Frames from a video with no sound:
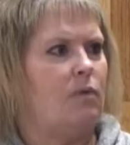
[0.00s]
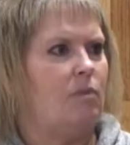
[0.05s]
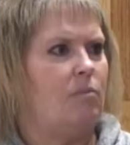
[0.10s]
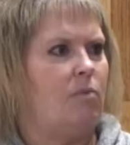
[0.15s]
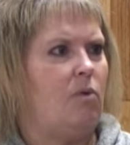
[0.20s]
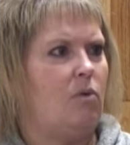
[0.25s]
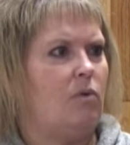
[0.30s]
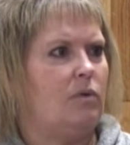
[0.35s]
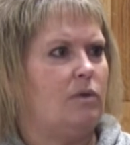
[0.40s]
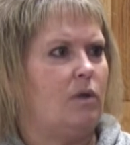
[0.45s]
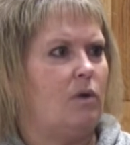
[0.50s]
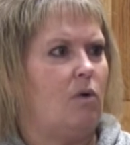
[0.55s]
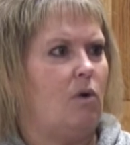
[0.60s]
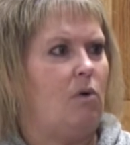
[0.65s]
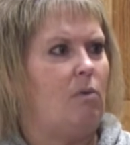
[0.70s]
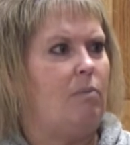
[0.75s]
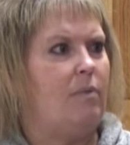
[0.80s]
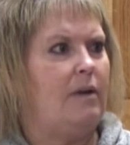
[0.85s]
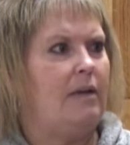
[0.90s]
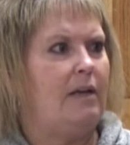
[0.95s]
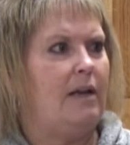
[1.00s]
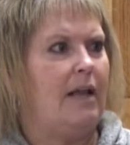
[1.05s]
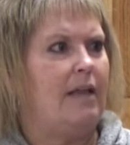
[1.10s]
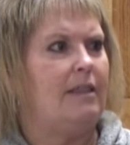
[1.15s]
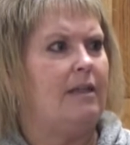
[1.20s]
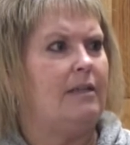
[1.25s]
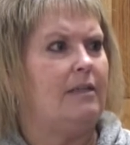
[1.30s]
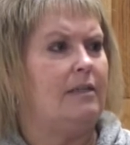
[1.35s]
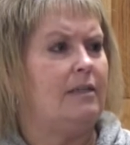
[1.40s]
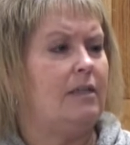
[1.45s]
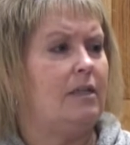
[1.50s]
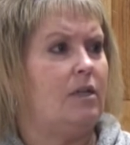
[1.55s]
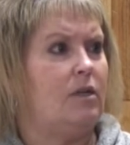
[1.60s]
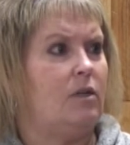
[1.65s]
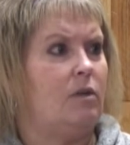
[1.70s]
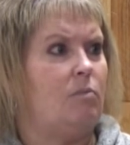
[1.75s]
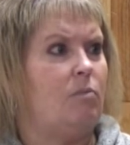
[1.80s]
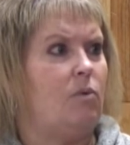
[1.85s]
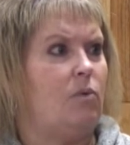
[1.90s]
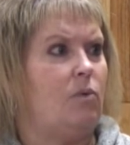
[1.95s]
the polls are open, and they declare the polls